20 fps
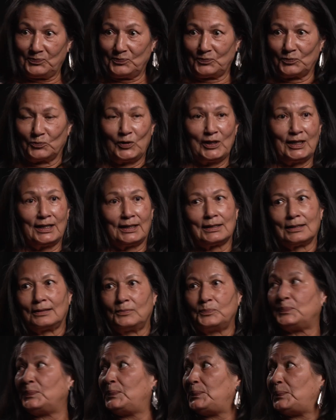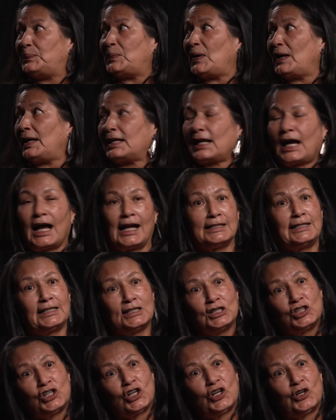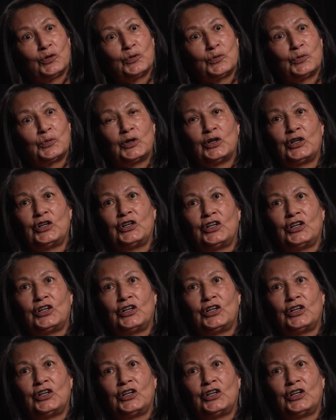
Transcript: went, but I didn't know